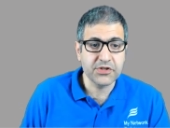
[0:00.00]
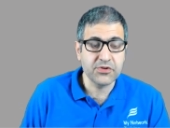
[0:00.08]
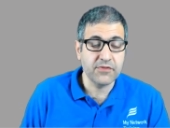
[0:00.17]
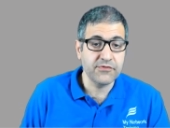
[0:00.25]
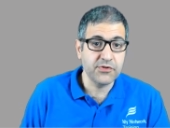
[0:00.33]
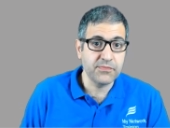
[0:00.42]

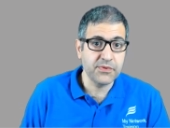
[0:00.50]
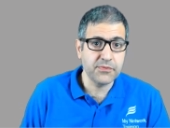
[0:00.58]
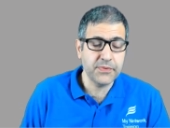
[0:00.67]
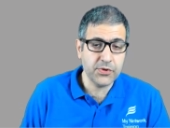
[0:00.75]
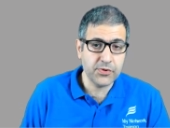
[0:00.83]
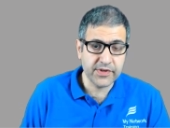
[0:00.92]
of the
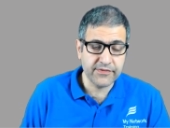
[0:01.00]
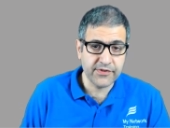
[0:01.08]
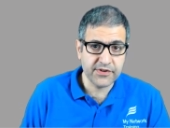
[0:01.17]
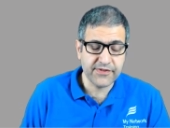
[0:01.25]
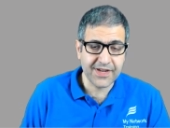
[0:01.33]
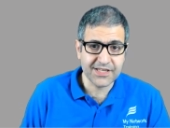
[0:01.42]
PPPoE
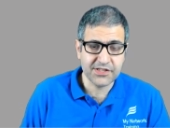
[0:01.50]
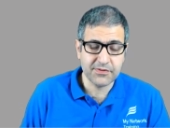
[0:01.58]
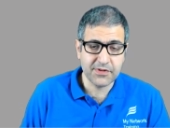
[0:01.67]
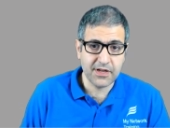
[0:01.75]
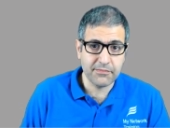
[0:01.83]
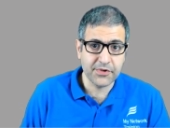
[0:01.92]
very fast
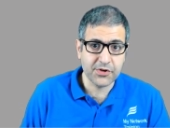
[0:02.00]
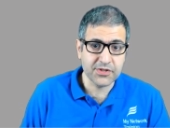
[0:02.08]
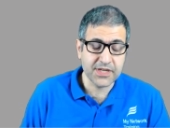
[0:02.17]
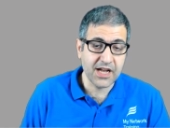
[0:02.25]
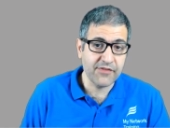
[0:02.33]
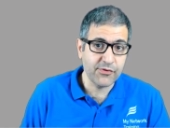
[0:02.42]
uh, because
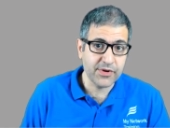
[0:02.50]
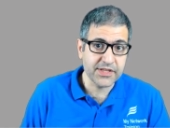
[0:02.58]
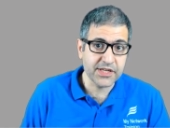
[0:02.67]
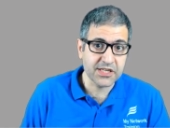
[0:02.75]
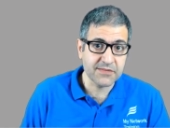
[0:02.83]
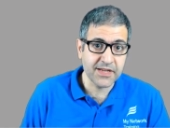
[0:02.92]
I have already
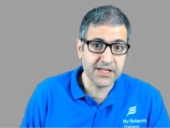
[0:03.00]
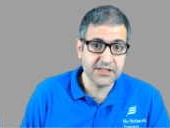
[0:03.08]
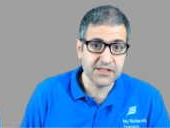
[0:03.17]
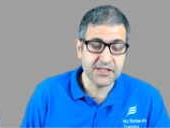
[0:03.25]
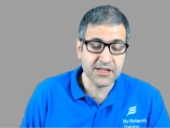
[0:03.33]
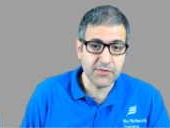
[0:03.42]
explained it
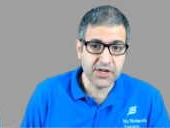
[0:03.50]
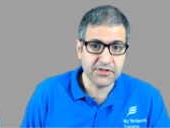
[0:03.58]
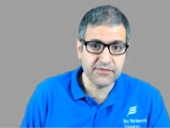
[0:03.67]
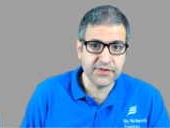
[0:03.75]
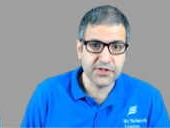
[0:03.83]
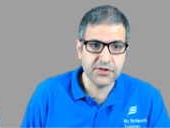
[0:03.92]
in some
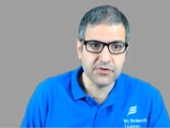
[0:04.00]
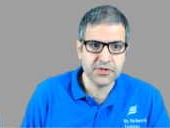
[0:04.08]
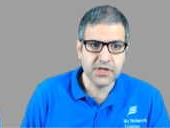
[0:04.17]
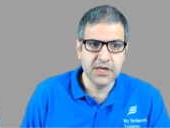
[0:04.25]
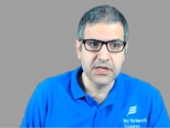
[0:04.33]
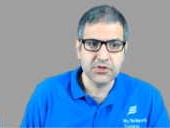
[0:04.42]
other videos
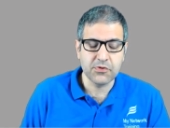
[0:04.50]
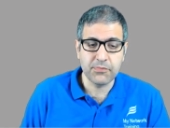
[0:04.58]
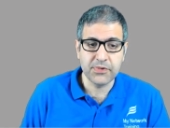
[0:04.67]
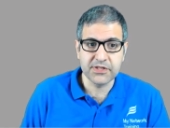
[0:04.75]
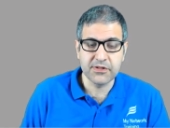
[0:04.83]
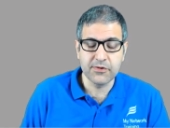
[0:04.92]
so
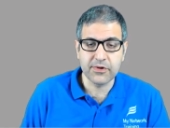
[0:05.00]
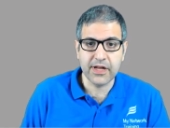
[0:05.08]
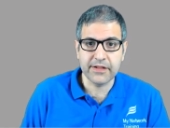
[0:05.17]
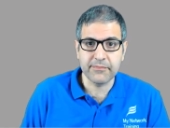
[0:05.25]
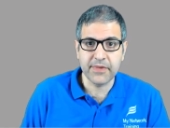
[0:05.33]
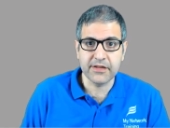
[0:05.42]
please look
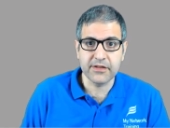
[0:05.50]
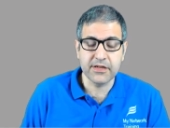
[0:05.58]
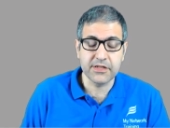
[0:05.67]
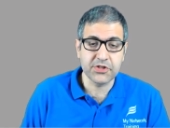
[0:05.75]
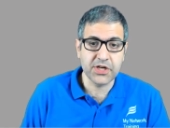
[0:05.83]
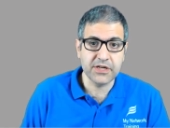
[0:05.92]
at my
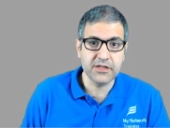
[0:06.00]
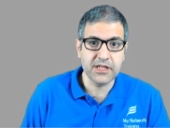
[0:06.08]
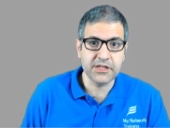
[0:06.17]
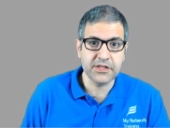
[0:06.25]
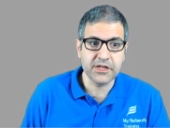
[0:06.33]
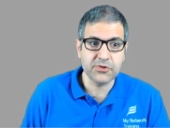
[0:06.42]
uh, channel
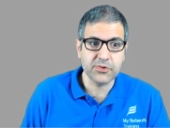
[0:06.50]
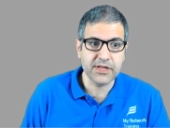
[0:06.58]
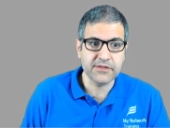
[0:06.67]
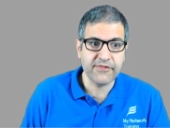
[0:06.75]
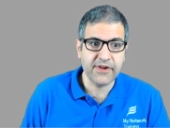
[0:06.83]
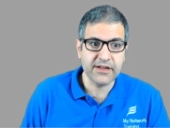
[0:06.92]
and then you
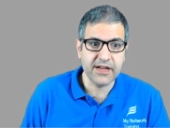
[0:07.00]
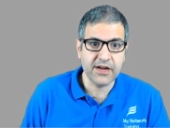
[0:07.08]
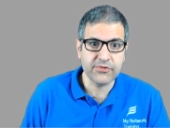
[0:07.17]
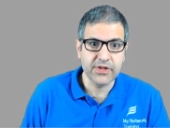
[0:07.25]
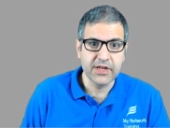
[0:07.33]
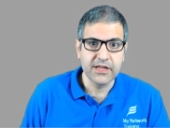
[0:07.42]
can find
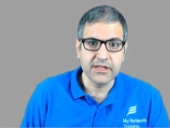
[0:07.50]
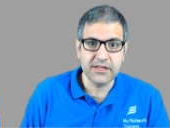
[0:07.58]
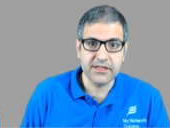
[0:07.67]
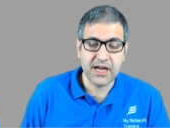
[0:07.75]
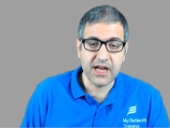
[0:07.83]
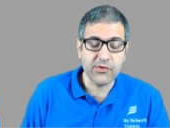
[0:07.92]
out
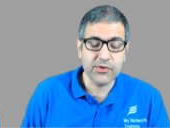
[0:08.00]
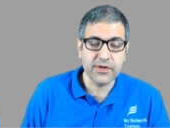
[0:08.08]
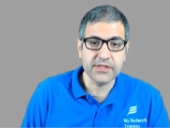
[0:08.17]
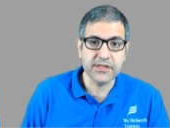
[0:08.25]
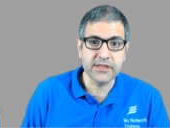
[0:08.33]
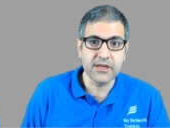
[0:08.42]
that I have
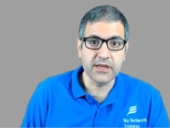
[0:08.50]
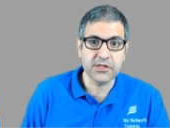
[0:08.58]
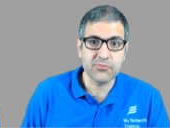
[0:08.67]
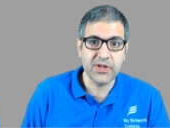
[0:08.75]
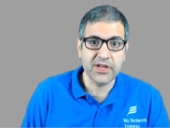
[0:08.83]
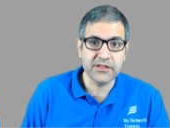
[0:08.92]
already
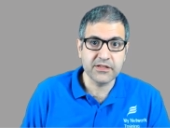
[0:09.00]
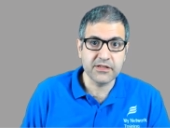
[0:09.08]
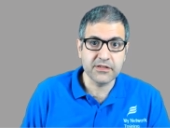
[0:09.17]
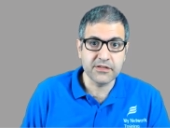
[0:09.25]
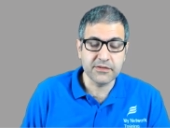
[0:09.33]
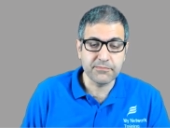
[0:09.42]
explained
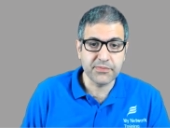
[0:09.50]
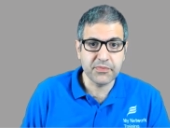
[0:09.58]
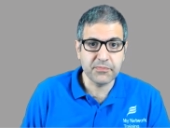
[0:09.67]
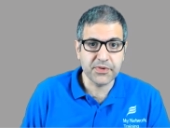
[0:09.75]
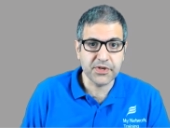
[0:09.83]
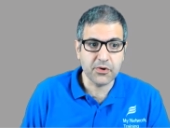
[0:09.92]
the, the
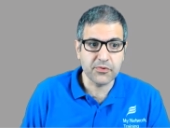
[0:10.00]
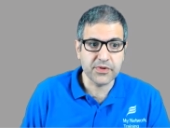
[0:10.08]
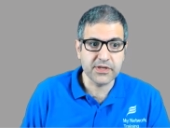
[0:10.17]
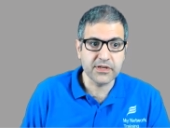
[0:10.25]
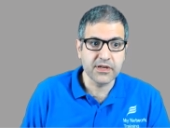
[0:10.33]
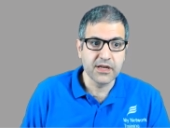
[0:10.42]

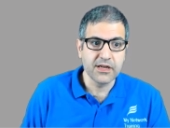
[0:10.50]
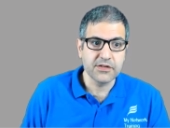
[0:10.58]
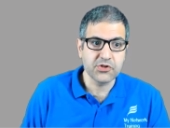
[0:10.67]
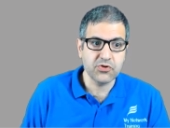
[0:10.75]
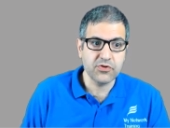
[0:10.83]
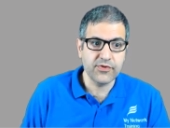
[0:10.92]
PPPoE
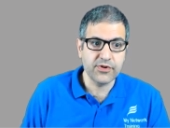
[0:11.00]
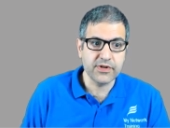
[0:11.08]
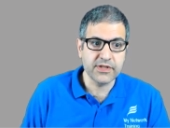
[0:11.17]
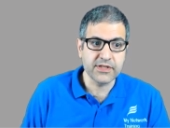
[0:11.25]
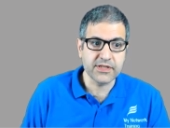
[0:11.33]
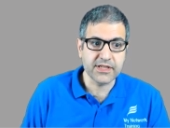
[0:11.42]
server
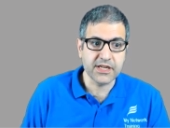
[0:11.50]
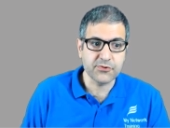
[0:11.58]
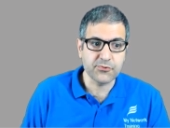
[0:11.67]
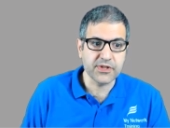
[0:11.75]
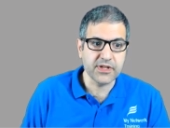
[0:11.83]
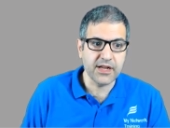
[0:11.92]
in details
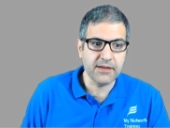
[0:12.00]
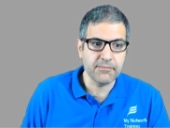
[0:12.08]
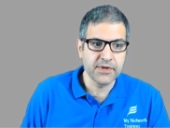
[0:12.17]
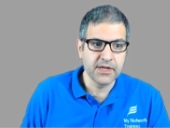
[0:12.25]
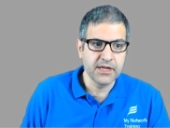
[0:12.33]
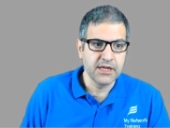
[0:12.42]
with the lab.
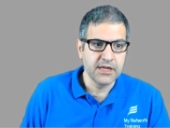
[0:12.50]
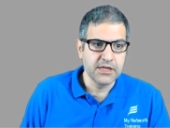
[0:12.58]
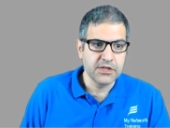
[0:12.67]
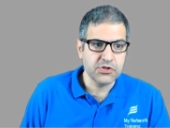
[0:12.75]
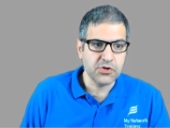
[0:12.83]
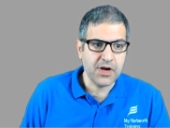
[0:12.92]

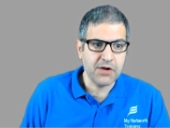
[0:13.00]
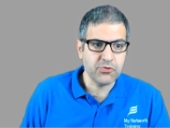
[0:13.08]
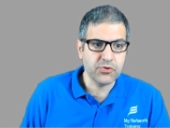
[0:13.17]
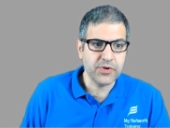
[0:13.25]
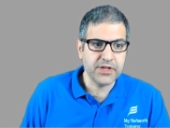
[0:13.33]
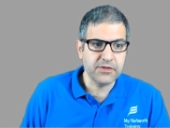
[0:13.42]
So how to
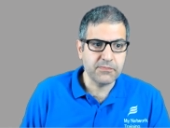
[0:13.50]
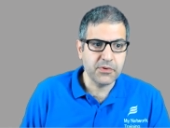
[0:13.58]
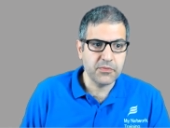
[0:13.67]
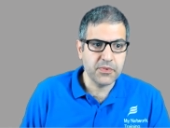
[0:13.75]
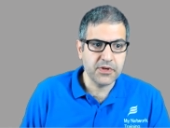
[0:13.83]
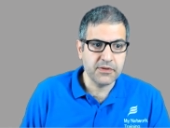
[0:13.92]
create the
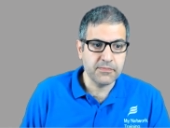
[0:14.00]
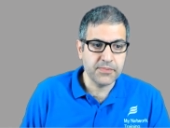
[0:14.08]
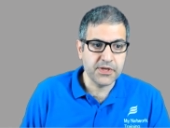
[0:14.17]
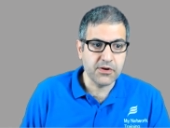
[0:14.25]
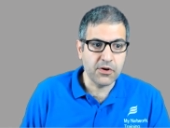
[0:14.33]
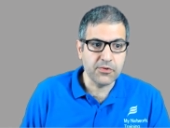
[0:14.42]

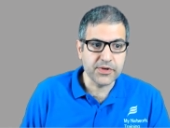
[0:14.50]
PPPoE